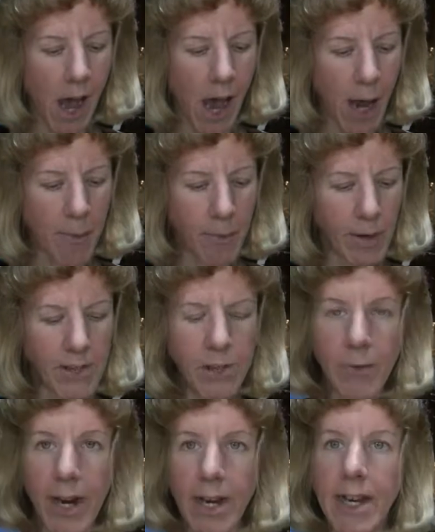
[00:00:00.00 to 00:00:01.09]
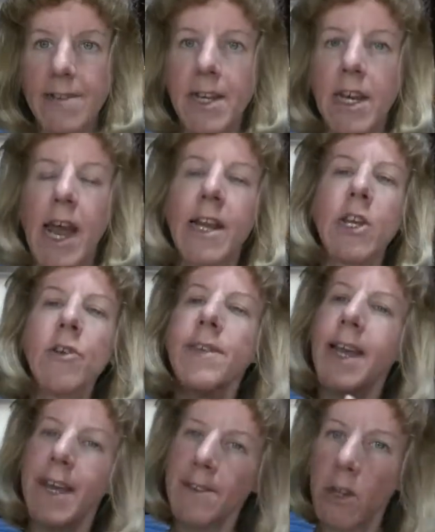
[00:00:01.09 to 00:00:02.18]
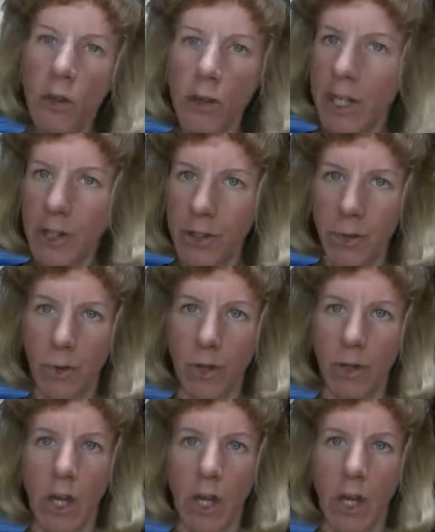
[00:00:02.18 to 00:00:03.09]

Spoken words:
But once you recognize it and use it as a learning tool,